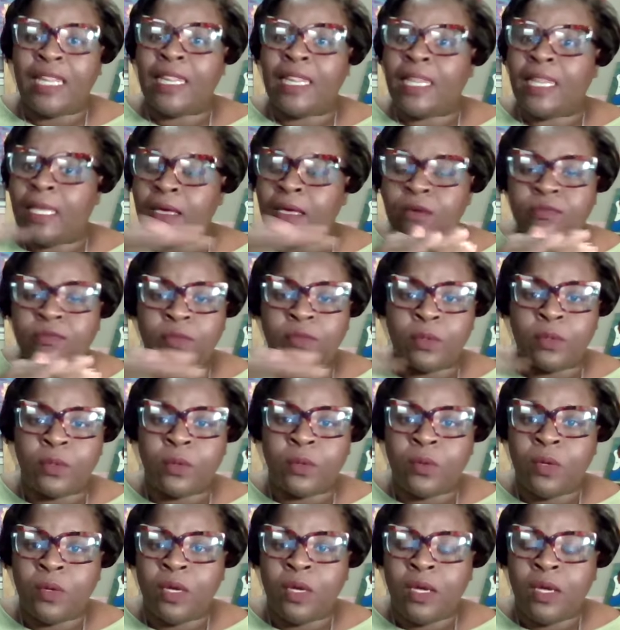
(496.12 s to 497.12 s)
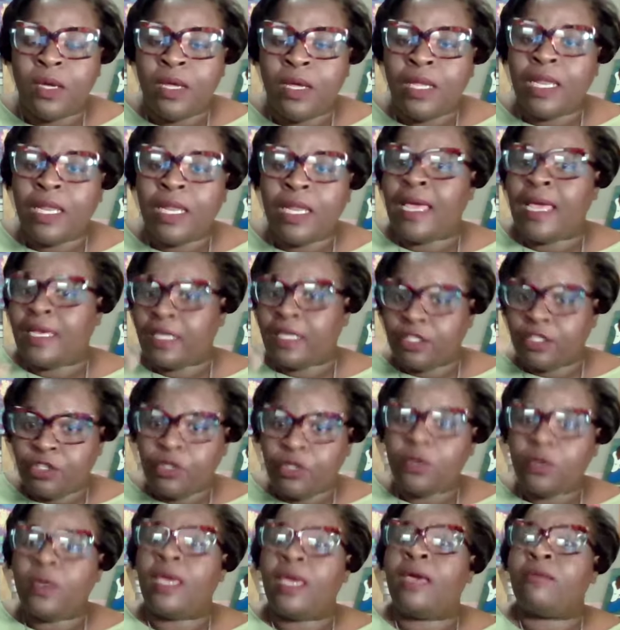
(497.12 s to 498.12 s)
level, like
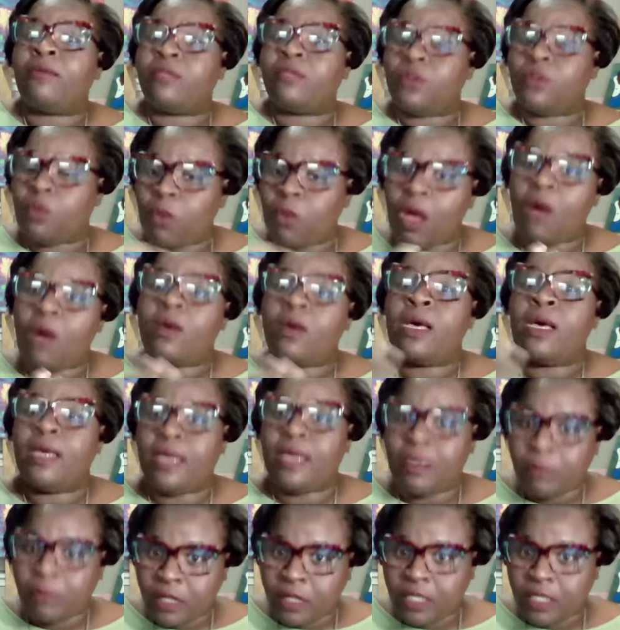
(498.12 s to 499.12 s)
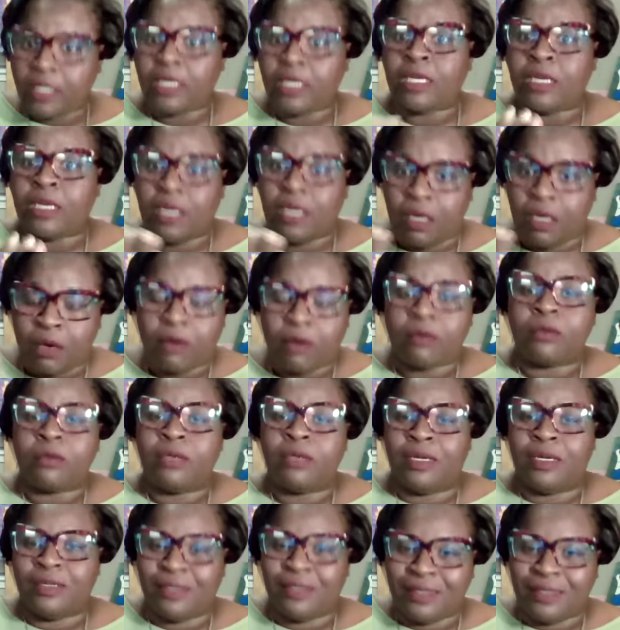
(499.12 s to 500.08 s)
you have to walk humbly in there.